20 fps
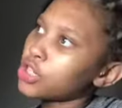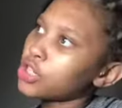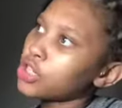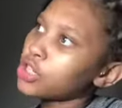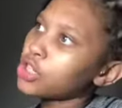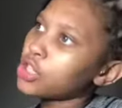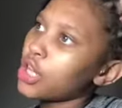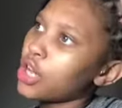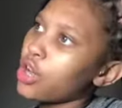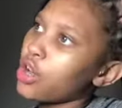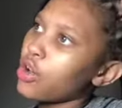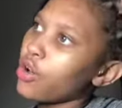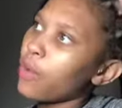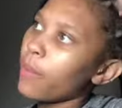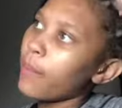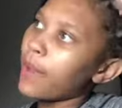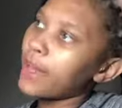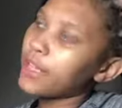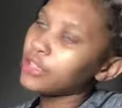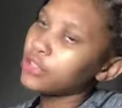So
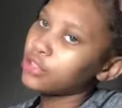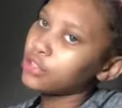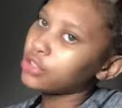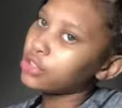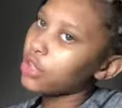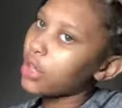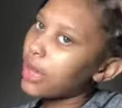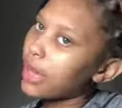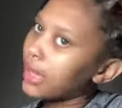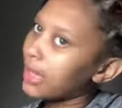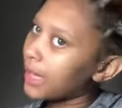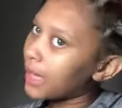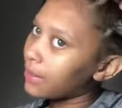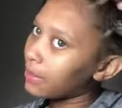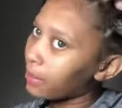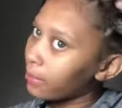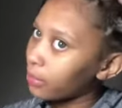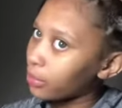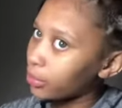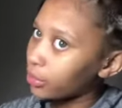mind you know how a lot of
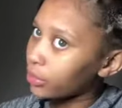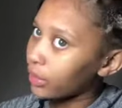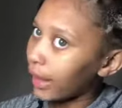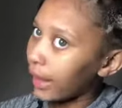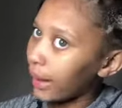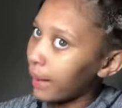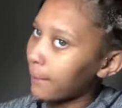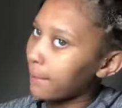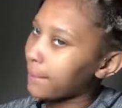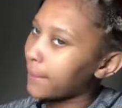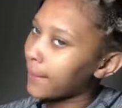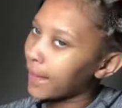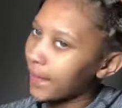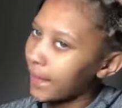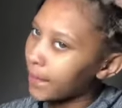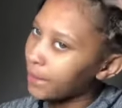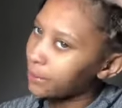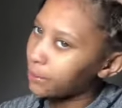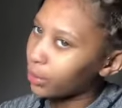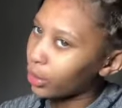people do like
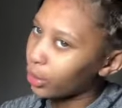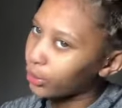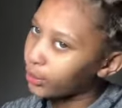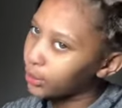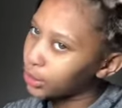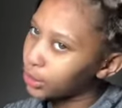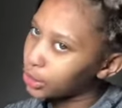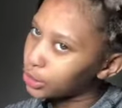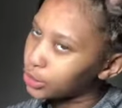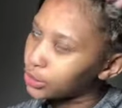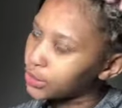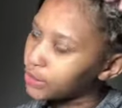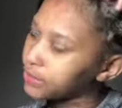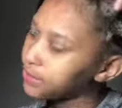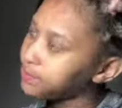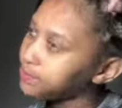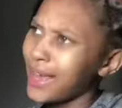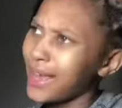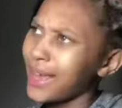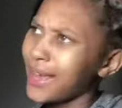paid promos,
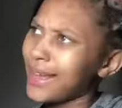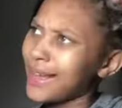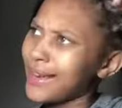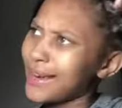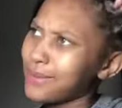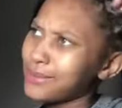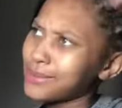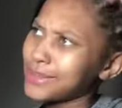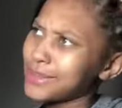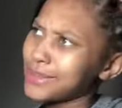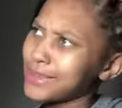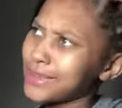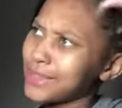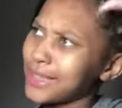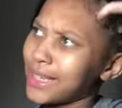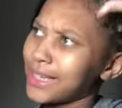and I'm just not